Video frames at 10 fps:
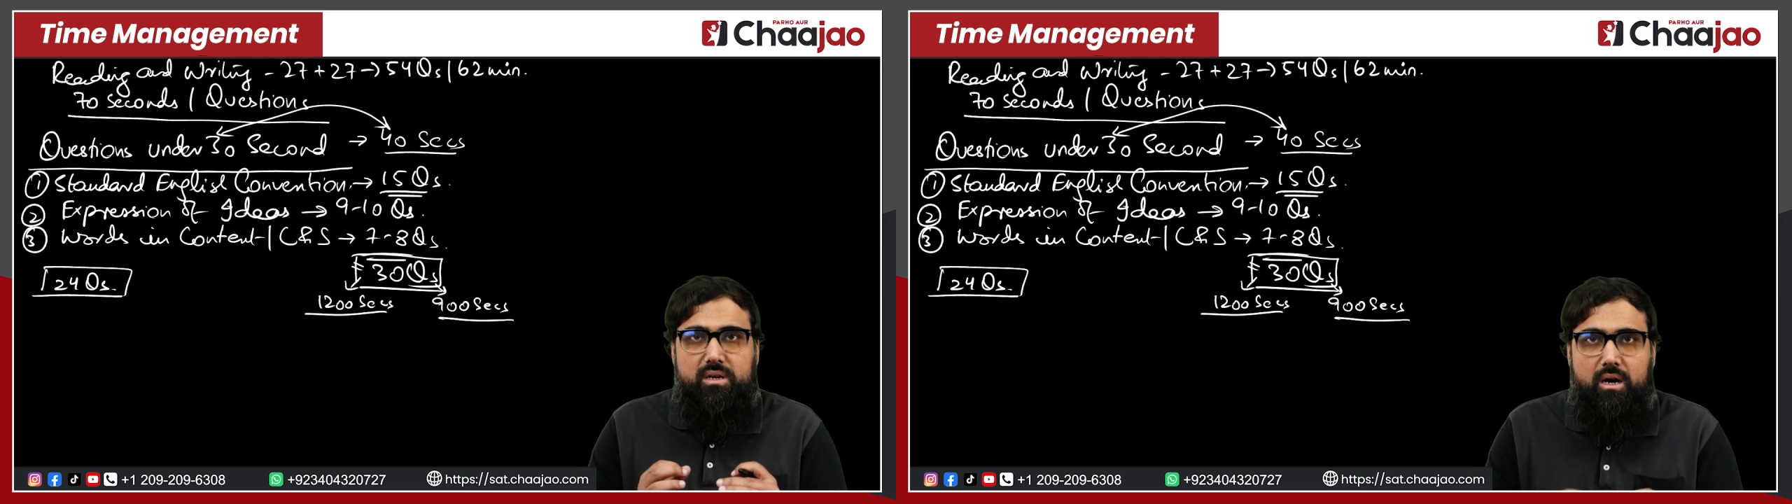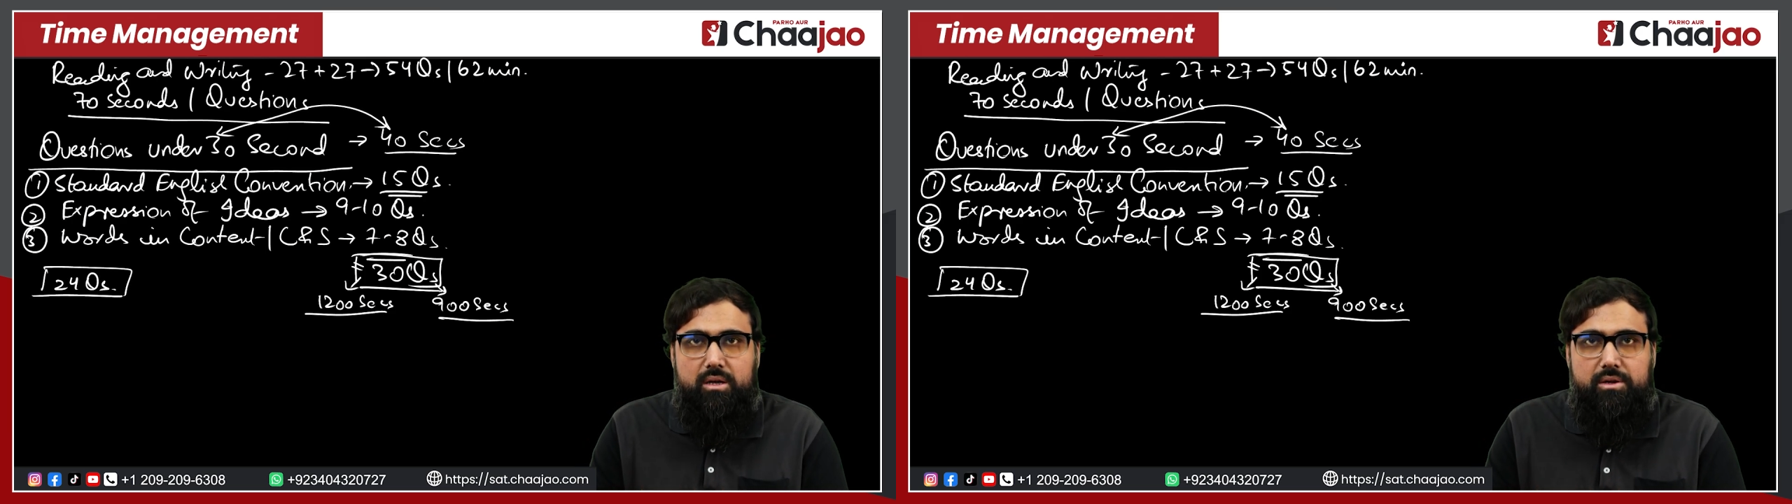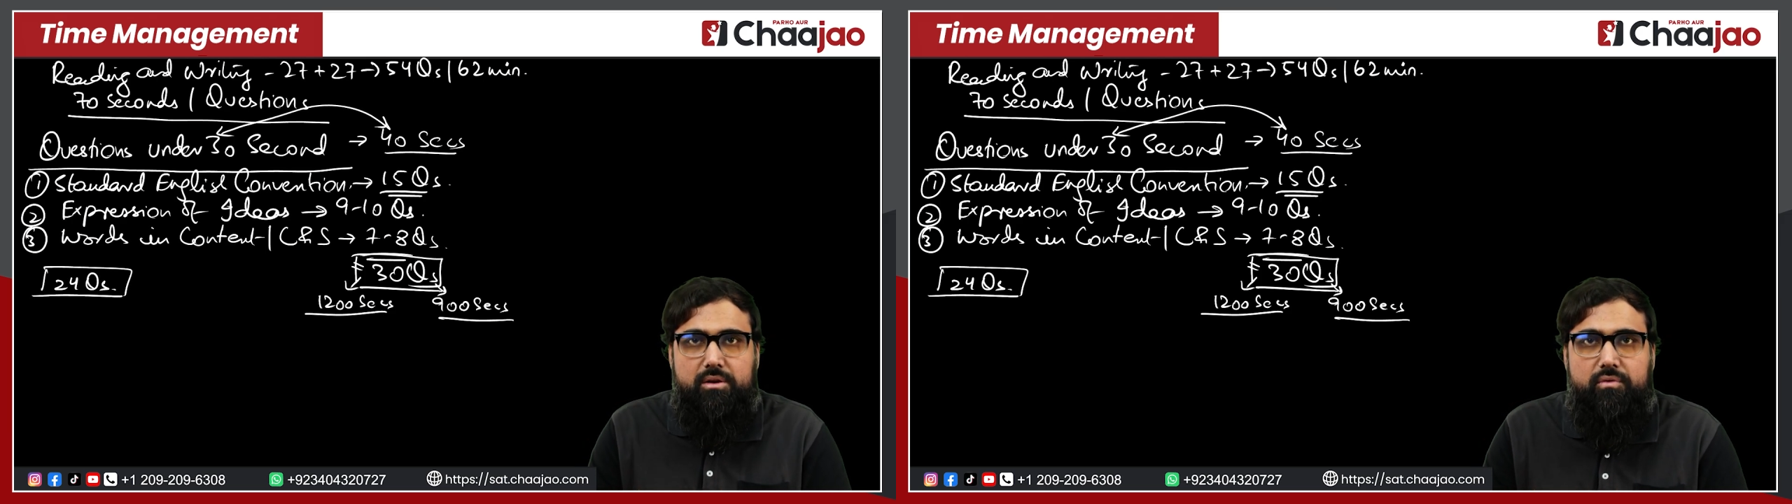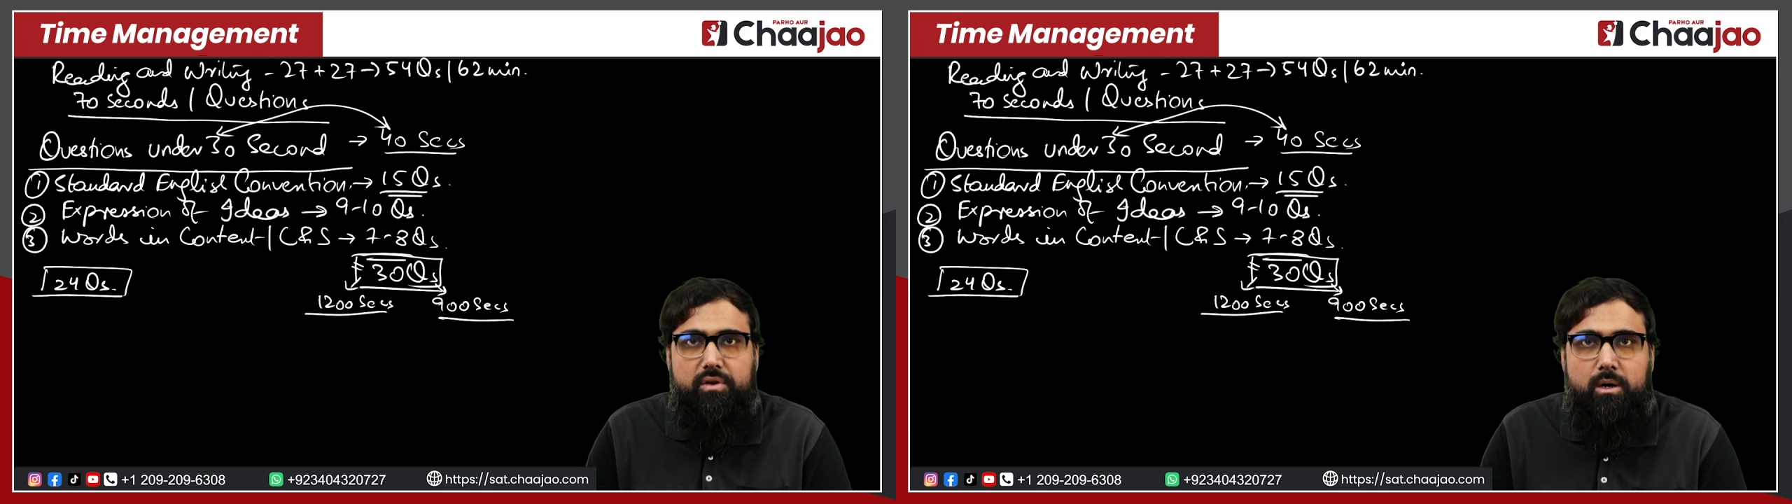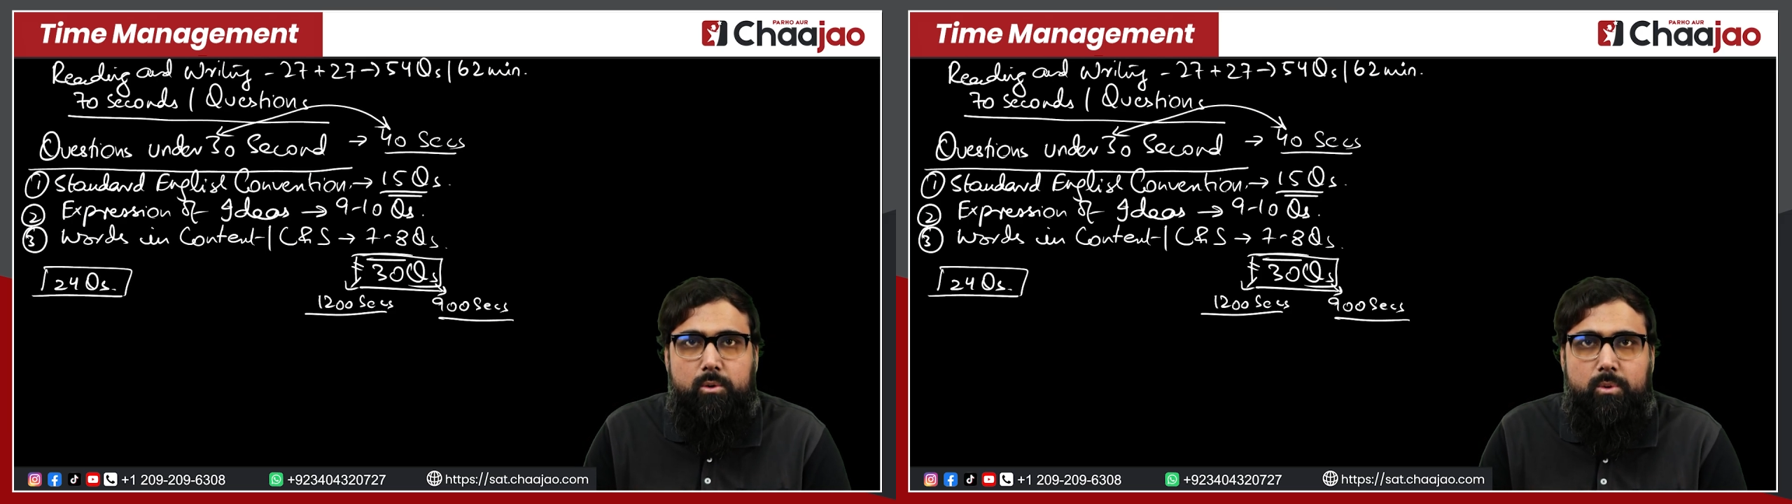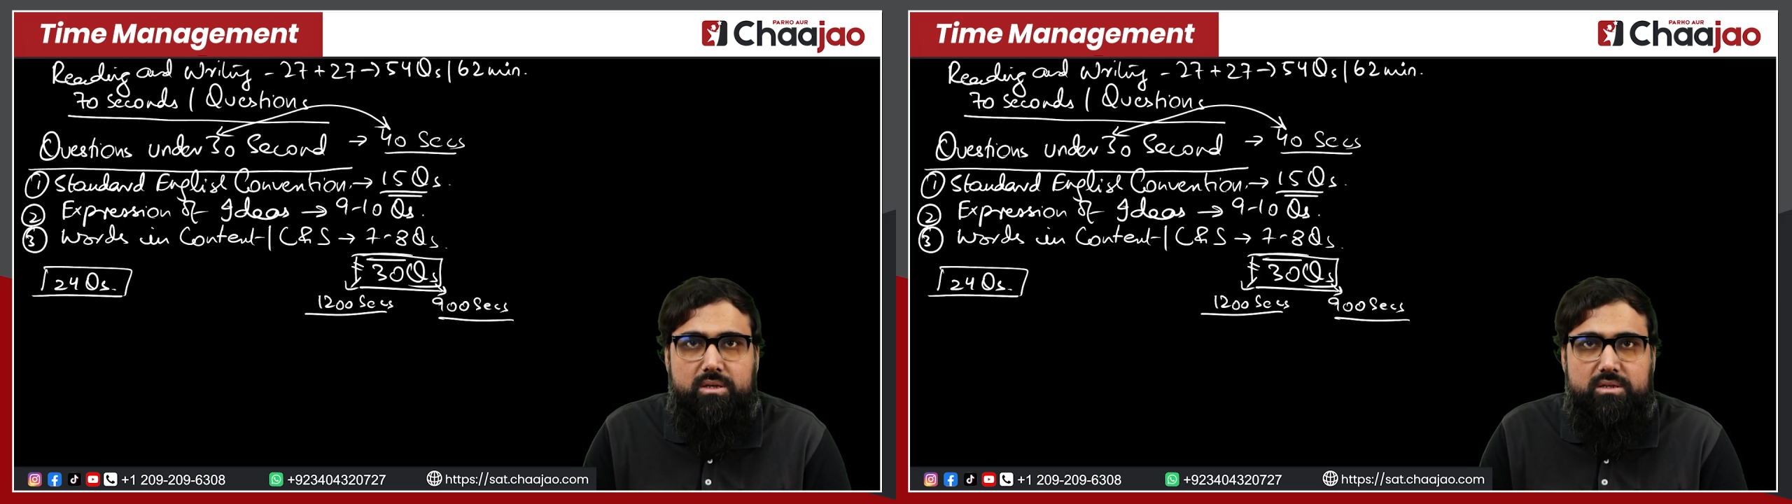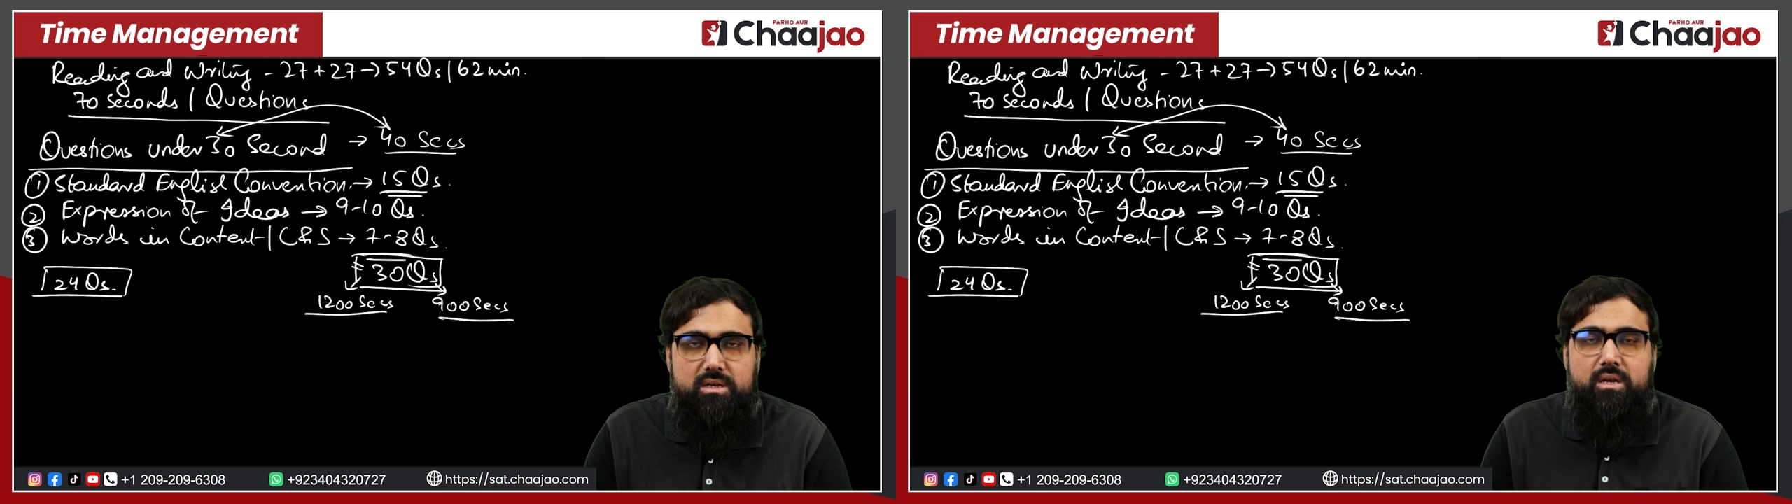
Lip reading: are the difficult ones.